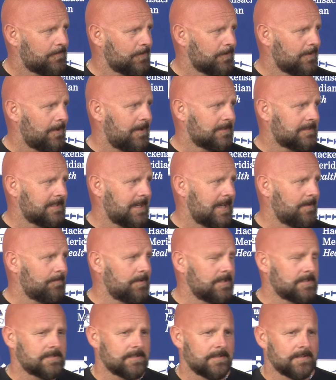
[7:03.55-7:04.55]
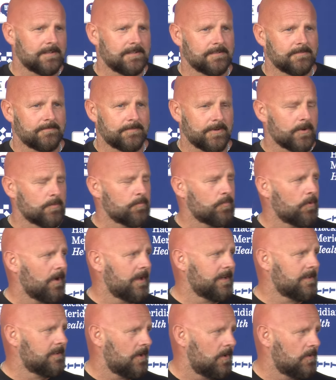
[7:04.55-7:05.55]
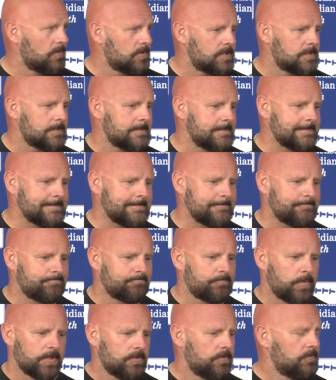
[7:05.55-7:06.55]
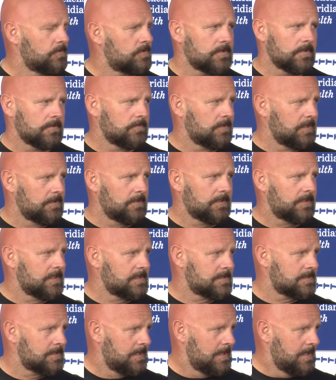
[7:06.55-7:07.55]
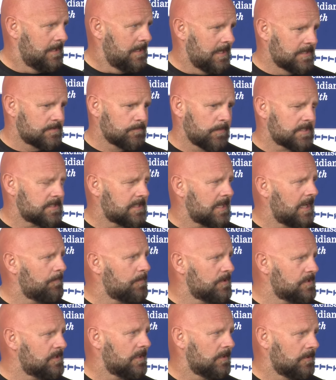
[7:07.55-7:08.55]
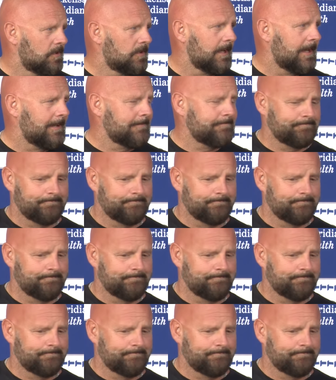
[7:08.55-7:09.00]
for a long time. He's a very bright coach. But you certainly look as much tape as you can look at.